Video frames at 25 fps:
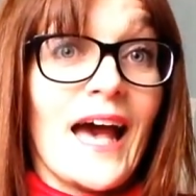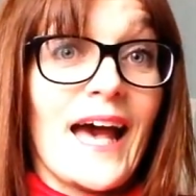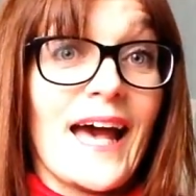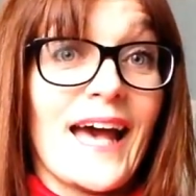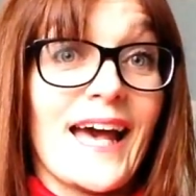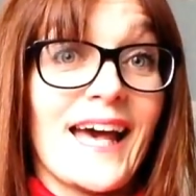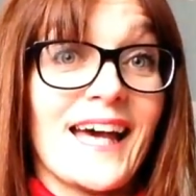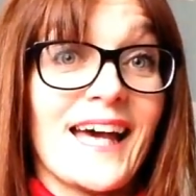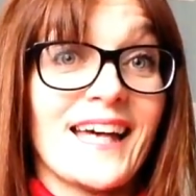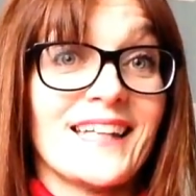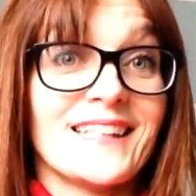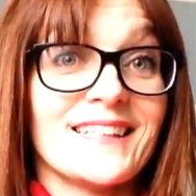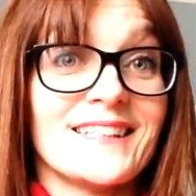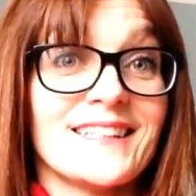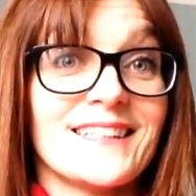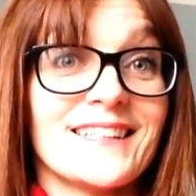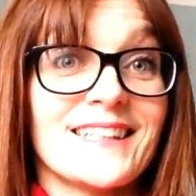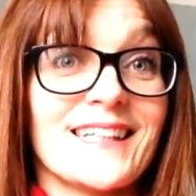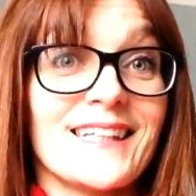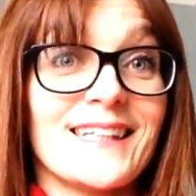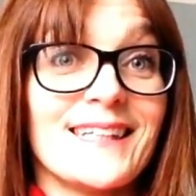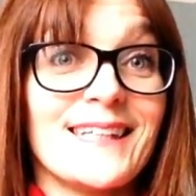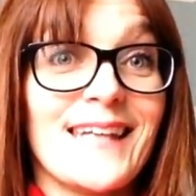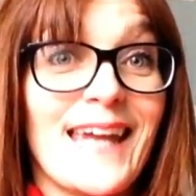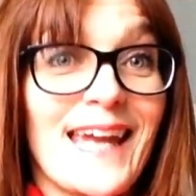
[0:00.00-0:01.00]
And
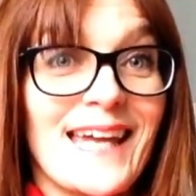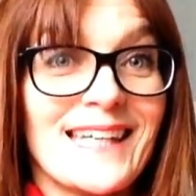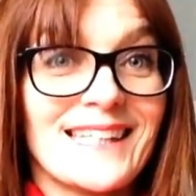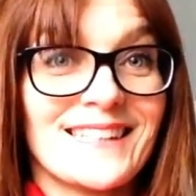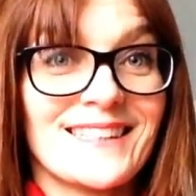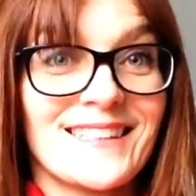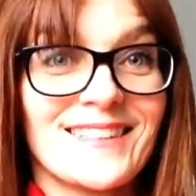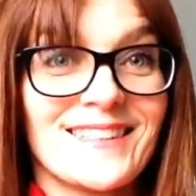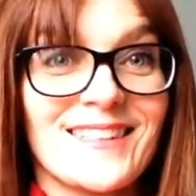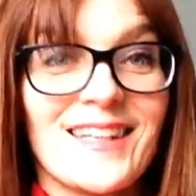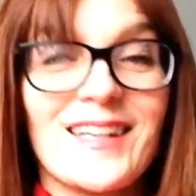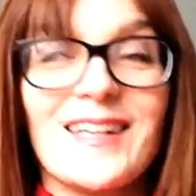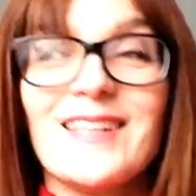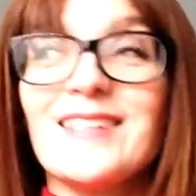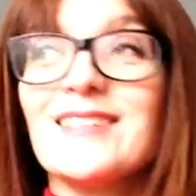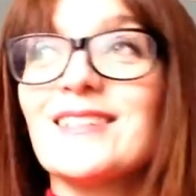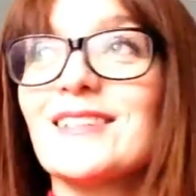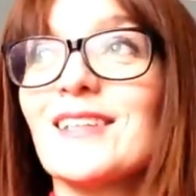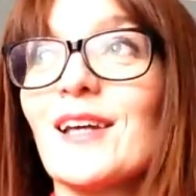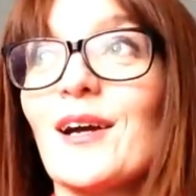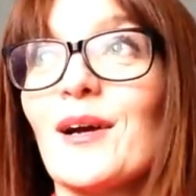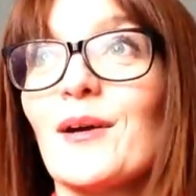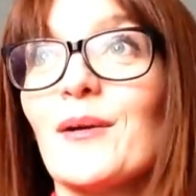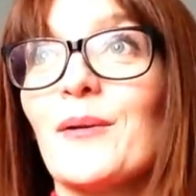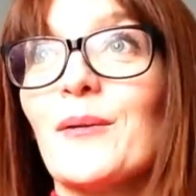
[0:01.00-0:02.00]
yes,
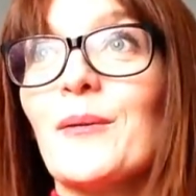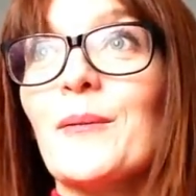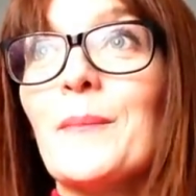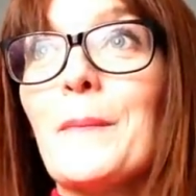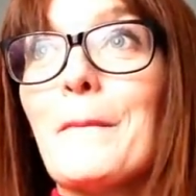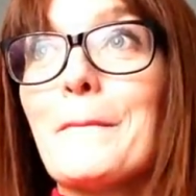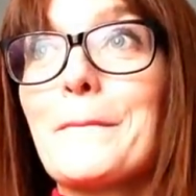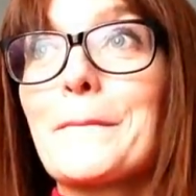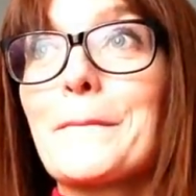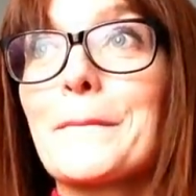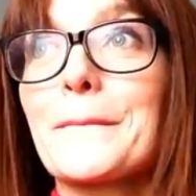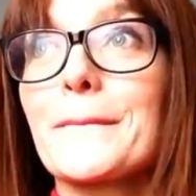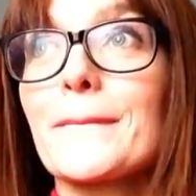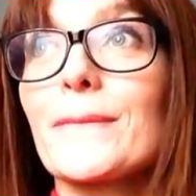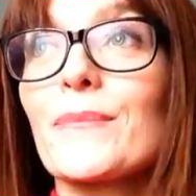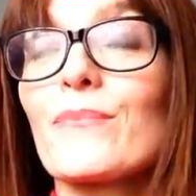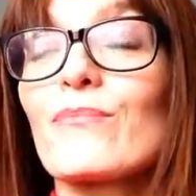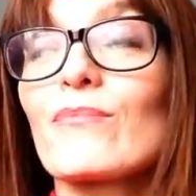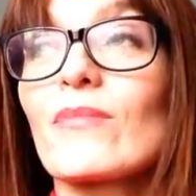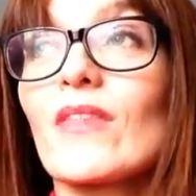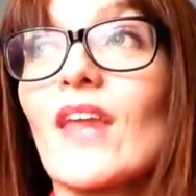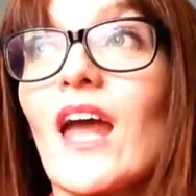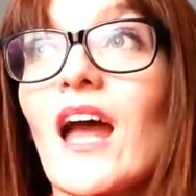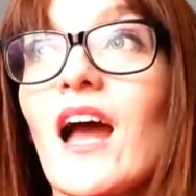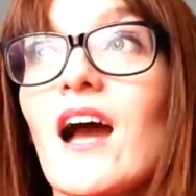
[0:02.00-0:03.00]
so
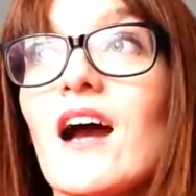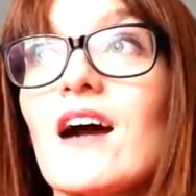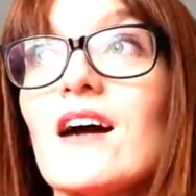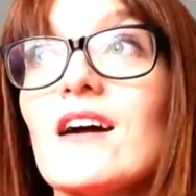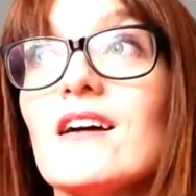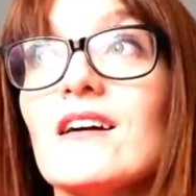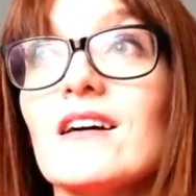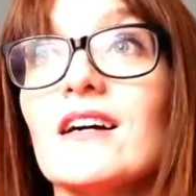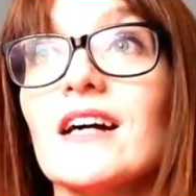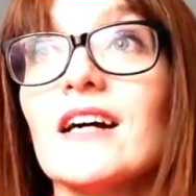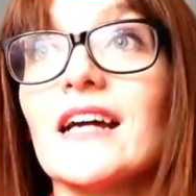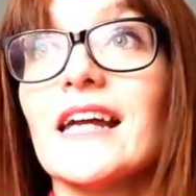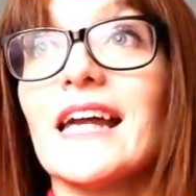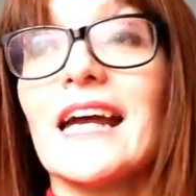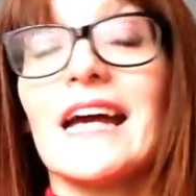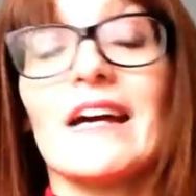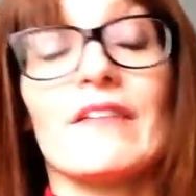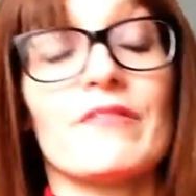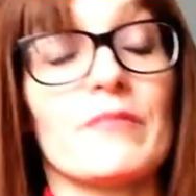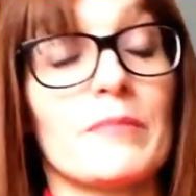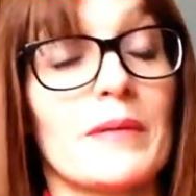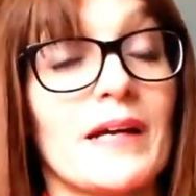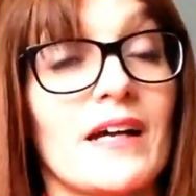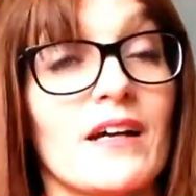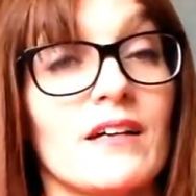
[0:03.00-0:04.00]
I
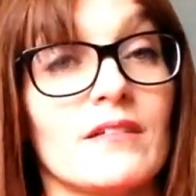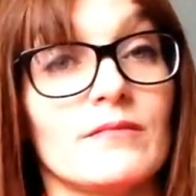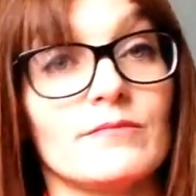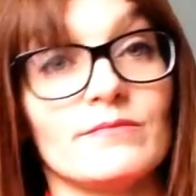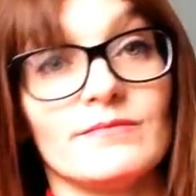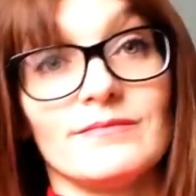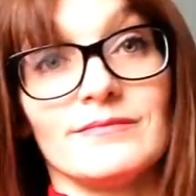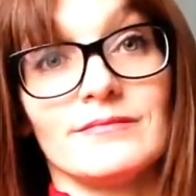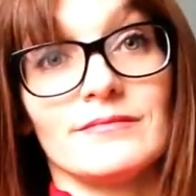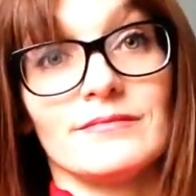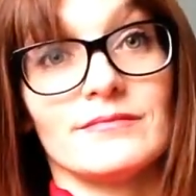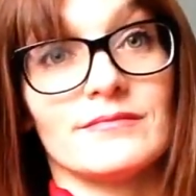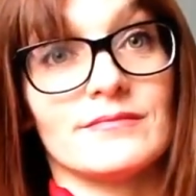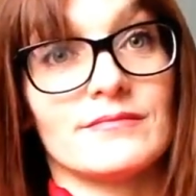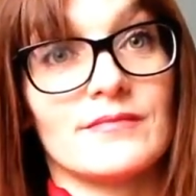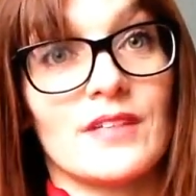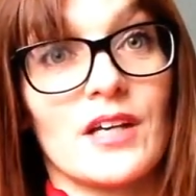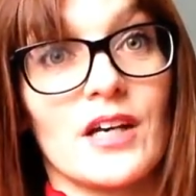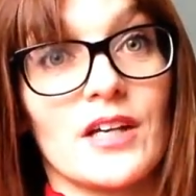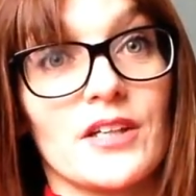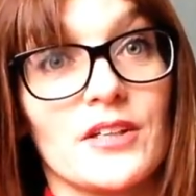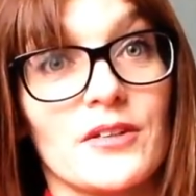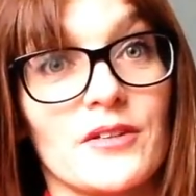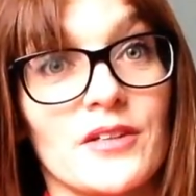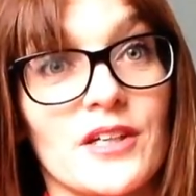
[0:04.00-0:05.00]
have about,
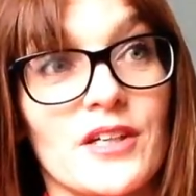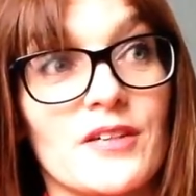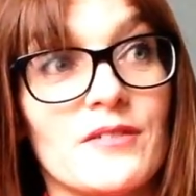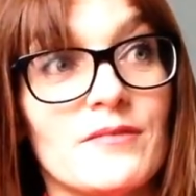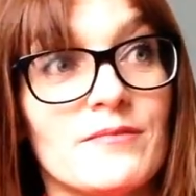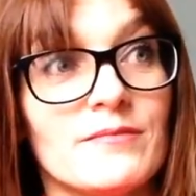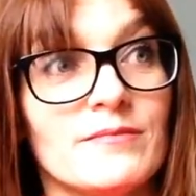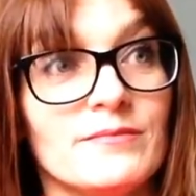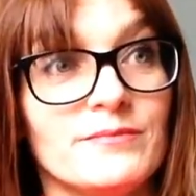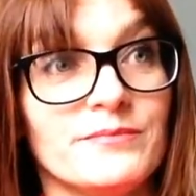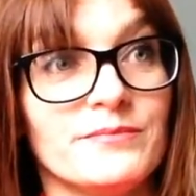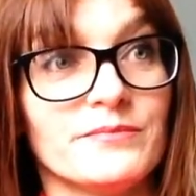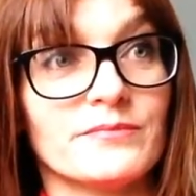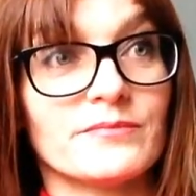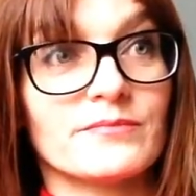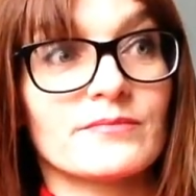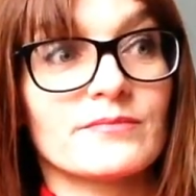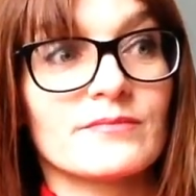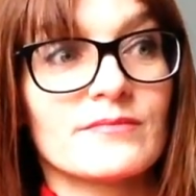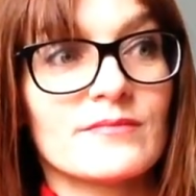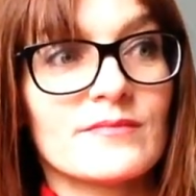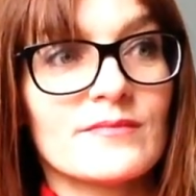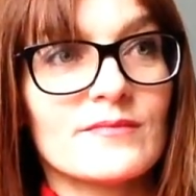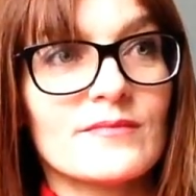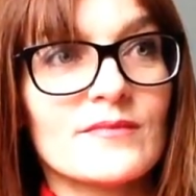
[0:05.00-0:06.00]
I don't know,
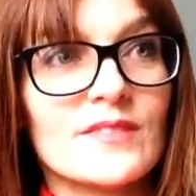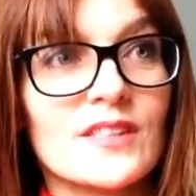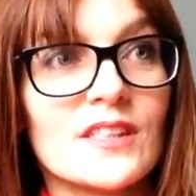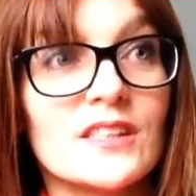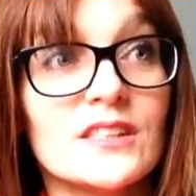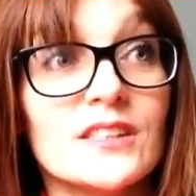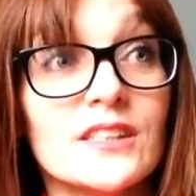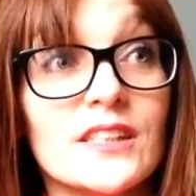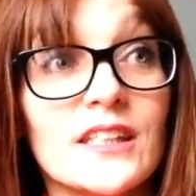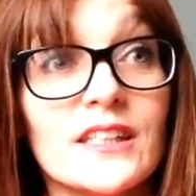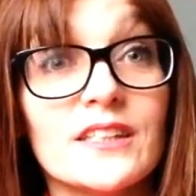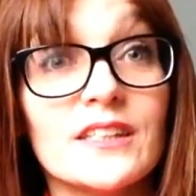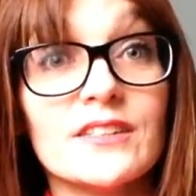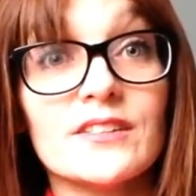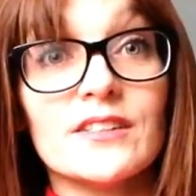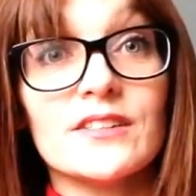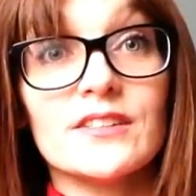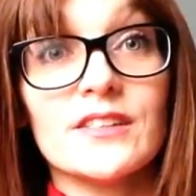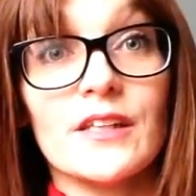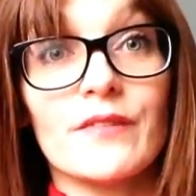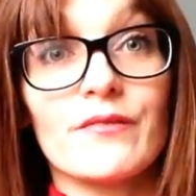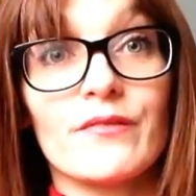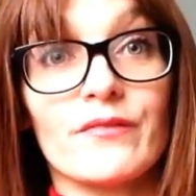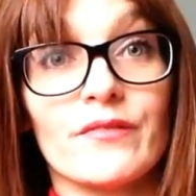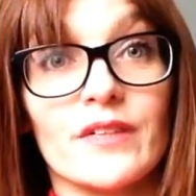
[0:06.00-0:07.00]
six,
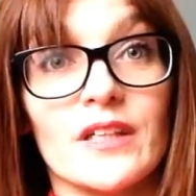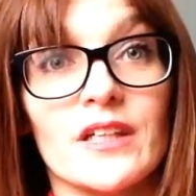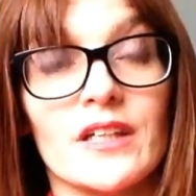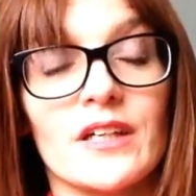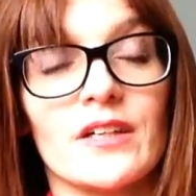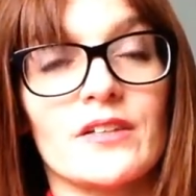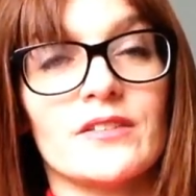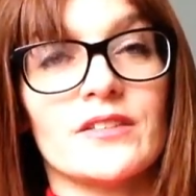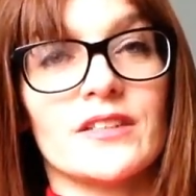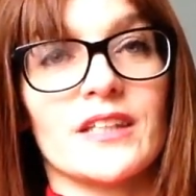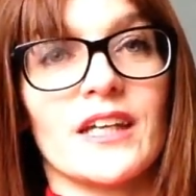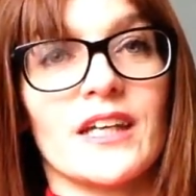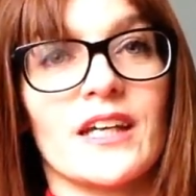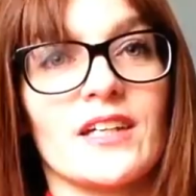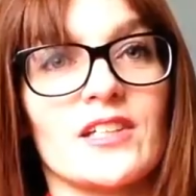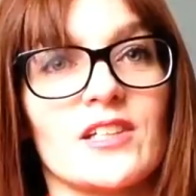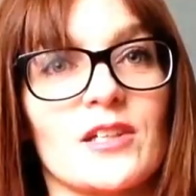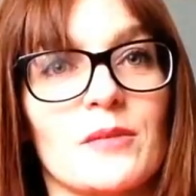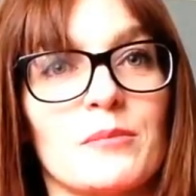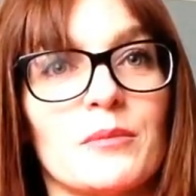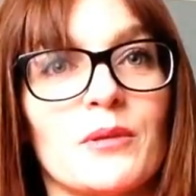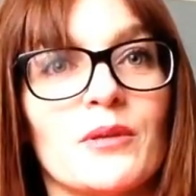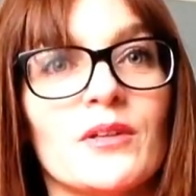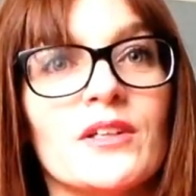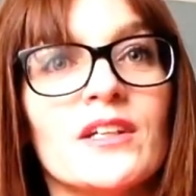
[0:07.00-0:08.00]
seven videos to catch
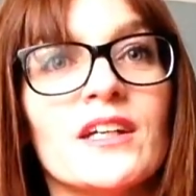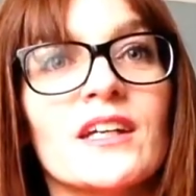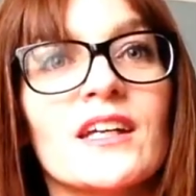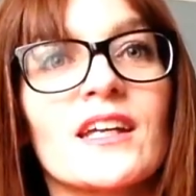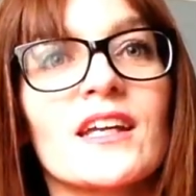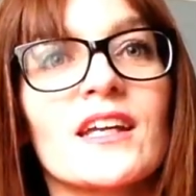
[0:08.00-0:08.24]
up on.